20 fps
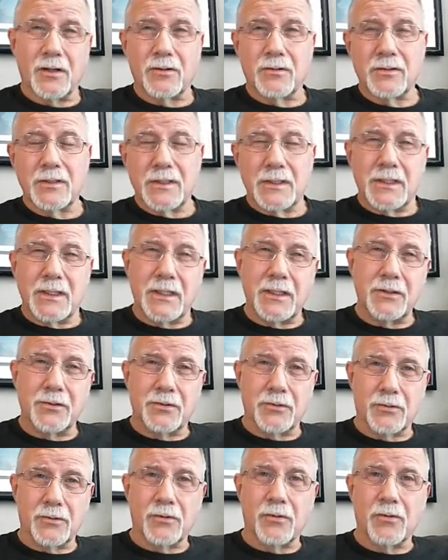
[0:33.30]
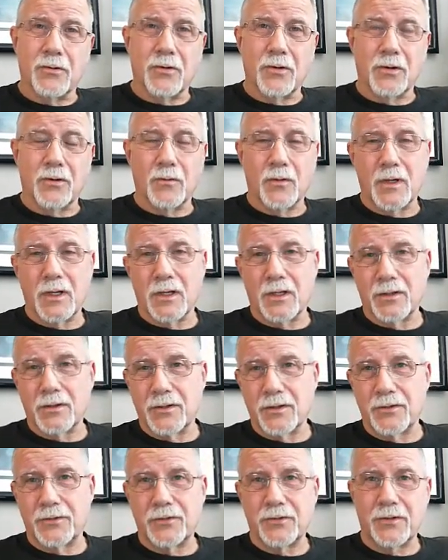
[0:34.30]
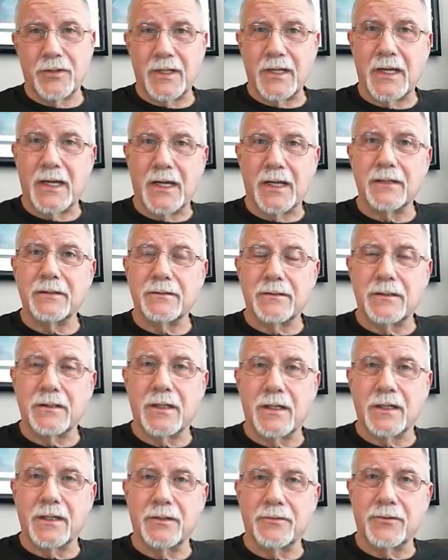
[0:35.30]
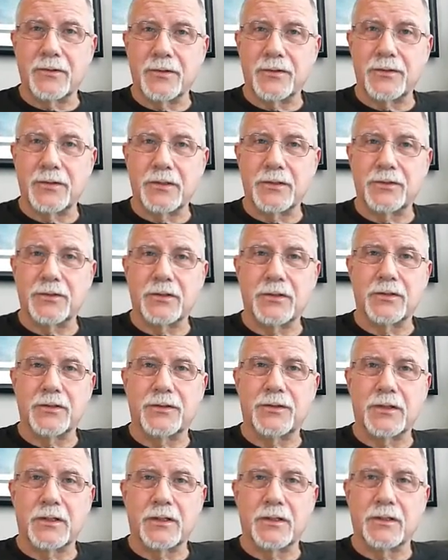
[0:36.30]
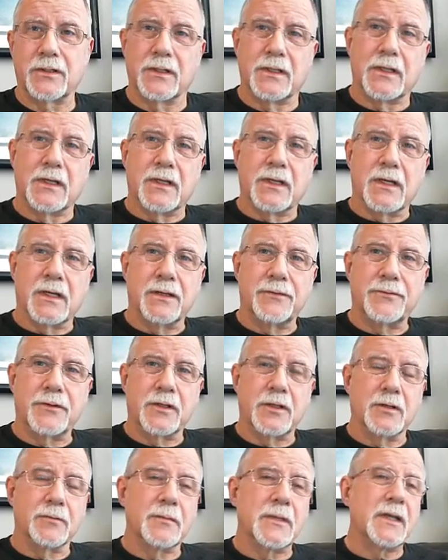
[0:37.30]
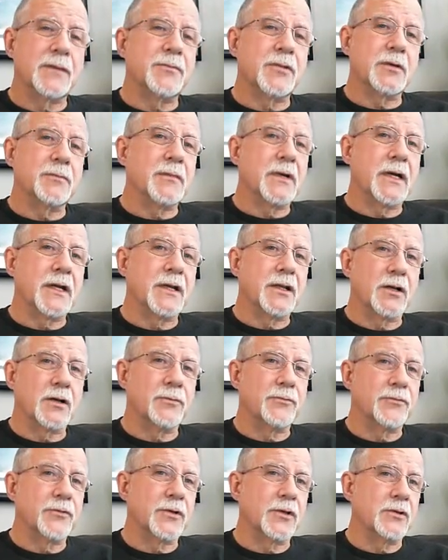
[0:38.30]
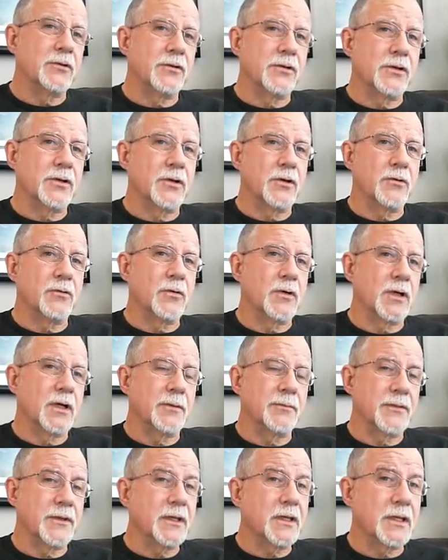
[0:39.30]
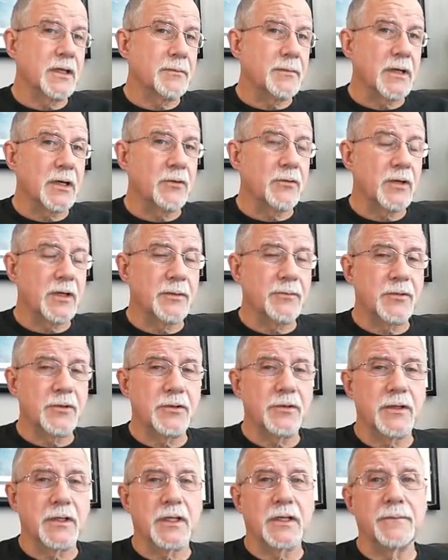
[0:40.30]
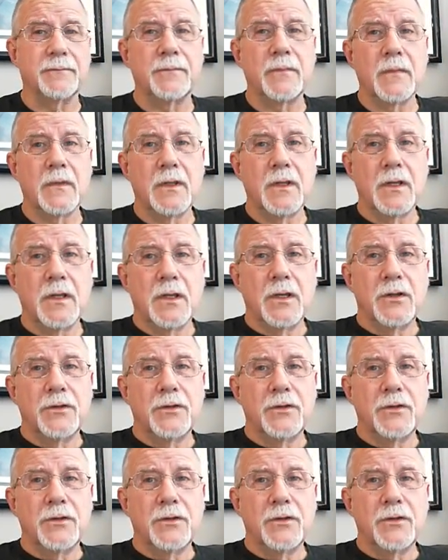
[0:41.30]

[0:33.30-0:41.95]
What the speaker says: either or, well, this or that kind of decisions, and I figure maybe it might help for you to know what I'm thinking about when I'm doing it.